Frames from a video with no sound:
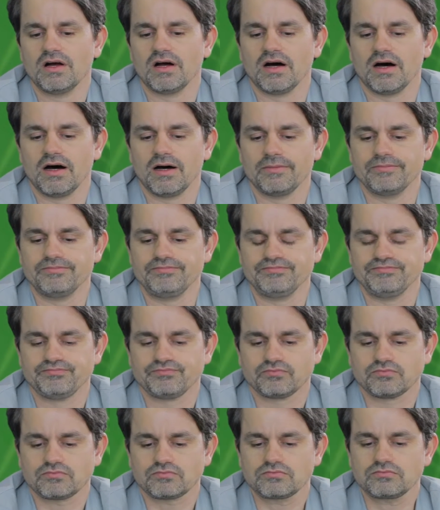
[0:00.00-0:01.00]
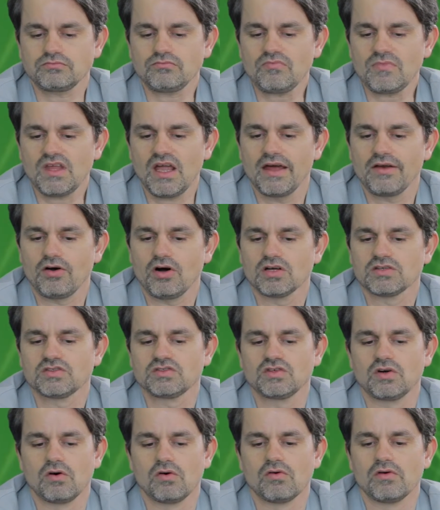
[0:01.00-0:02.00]
And
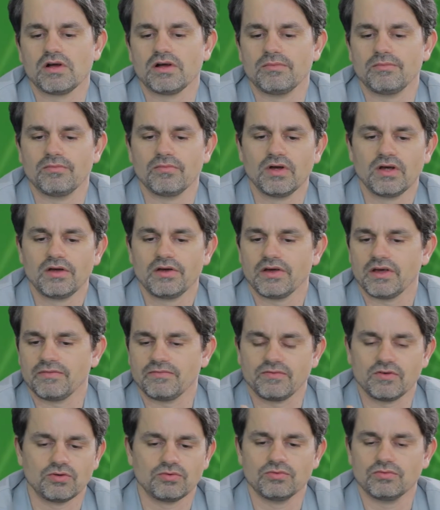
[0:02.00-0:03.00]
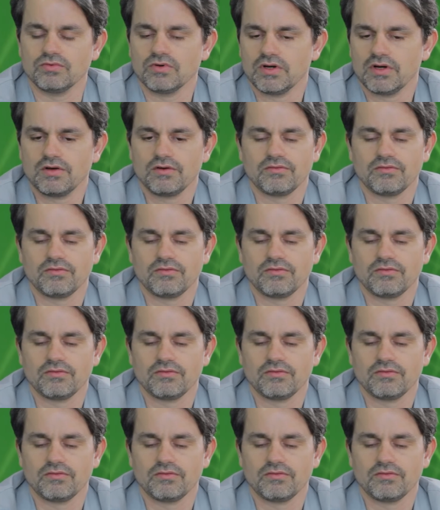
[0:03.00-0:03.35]
also, if you